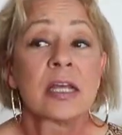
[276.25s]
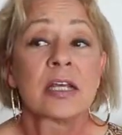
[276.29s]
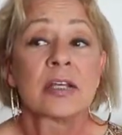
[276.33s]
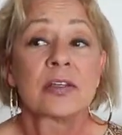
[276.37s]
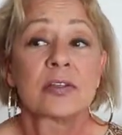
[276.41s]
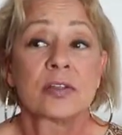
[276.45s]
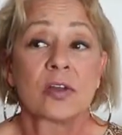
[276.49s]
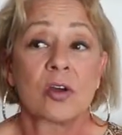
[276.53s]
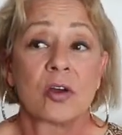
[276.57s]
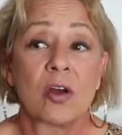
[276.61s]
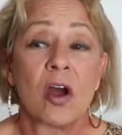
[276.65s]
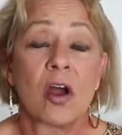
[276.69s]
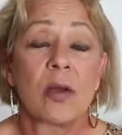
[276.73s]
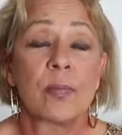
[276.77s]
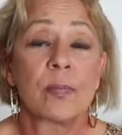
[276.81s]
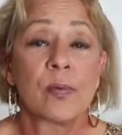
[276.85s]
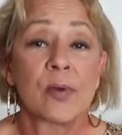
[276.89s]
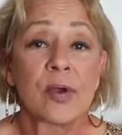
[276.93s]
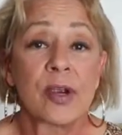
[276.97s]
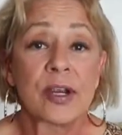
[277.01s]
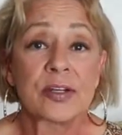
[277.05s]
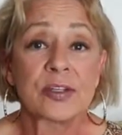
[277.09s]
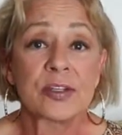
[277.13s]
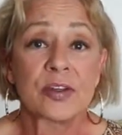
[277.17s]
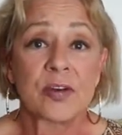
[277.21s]
So our
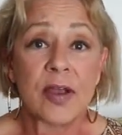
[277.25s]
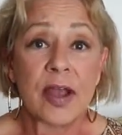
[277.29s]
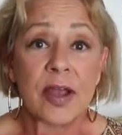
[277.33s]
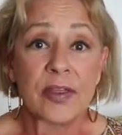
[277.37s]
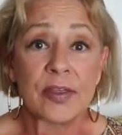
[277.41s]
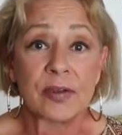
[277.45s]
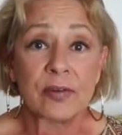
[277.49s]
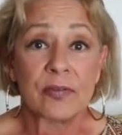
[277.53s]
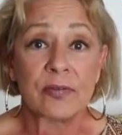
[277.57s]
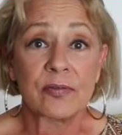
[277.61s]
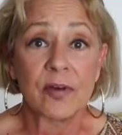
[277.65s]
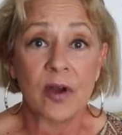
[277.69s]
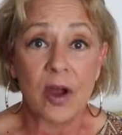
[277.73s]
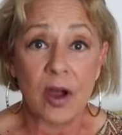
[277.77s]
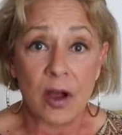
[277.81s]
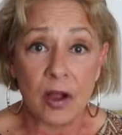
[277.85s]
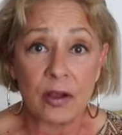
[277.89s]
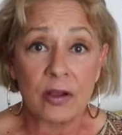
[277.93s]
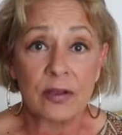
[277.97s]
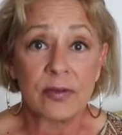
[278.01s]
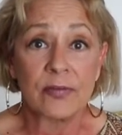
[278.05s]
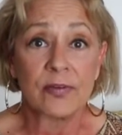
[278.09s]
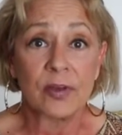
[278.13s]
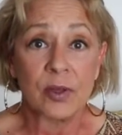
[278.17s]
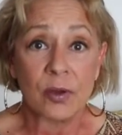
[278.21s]
prayers are out there for
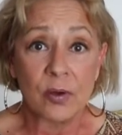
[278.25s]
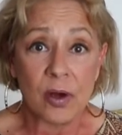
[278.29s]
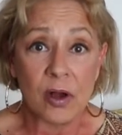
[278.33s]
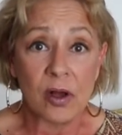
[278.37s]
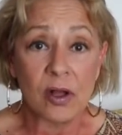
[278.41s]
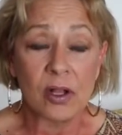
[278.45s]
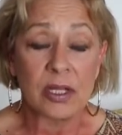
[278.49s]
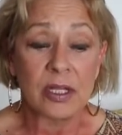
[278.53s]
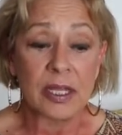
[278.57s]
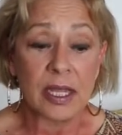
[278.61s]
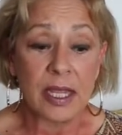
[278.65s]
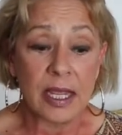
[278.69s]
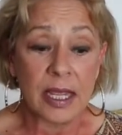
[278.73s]
all of you all.